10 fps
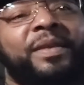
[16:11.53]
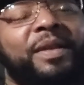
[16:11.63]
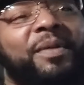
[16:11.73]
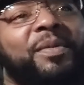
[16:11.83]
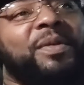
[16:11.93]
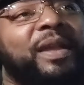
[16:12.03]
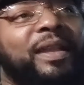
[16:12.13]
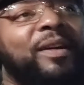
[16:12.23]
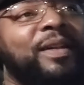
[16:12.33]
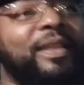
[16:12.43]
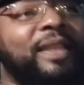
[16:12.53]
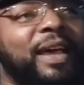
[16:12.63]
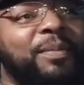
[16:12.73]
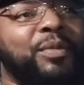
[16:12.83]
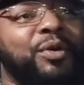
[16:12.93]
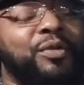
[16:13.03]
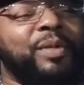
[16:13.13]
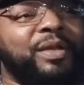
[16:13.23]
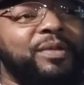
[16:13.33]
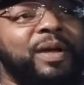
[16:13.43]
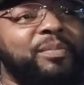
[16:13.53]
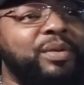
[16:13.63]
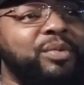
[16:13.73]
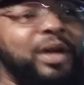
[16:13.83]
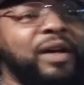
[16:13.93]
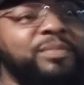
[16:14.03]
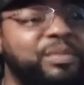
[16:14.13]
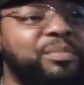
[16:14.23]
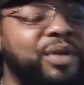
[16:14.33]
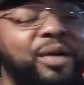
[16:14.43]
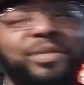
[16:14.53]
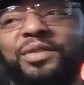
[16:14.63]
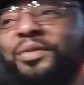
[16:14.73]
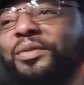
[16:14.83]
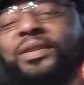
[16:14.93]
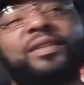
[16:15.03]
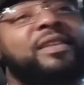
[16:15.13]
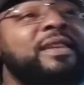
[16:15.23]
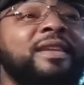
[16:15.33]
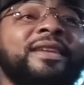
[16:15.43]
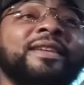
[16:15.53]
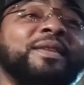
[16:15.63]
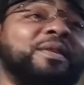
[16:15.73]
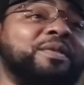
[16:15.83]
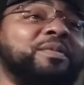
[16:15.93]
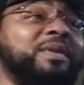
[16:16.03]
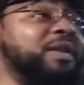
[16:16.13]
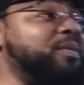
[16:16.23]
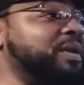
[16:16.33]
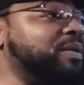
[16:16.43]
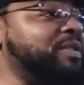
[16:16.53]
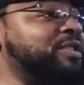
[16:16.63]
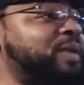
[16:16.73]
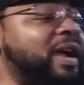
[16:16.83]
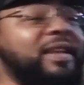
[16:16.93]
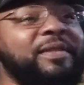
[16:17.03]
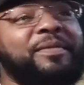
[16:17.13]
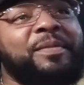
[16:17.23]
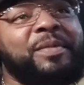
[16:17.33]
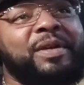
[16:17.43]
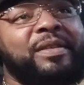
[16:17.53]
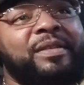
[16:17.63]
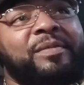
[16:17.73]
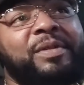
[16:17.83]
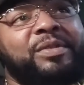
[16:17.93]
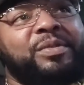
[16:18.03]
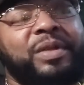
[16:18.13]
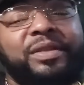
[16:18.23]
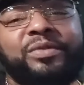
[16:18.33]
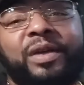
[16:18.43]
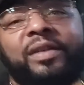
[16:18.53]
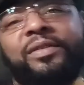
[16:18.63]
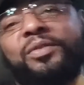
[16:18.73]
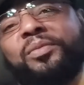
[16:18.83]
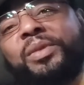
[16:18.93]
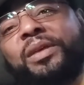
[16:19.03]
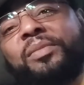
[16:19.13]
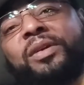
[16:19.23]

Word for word: You know, when you got a lot of movement, you have people out, people barbecues, and you know, you can get real distracted from what you're really trying to do, man.